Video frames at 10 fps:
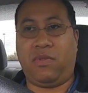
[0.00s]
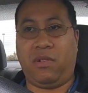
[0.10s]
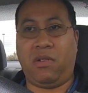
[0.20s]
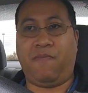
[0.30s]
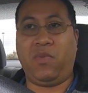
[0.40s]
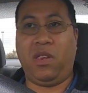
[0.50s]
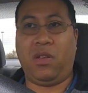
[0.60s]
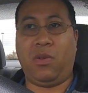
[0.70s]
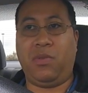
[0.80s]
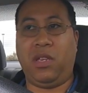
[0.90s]
for you
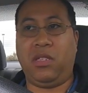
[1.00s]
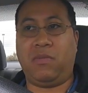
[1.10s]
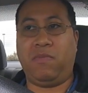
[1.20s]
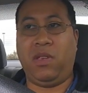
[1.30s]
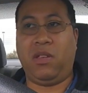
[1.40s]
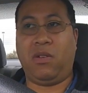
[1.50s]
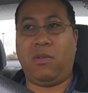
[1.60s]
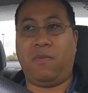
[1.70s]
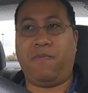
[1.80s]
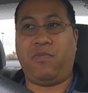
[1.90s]
know these you
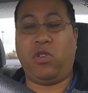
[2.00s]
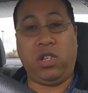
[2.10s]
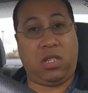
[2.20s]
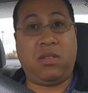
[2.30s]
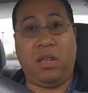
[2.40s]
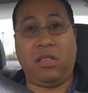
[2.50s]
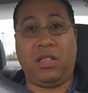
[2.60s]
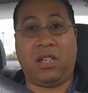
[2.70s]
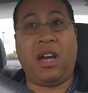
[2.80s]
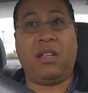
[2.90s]
know for just the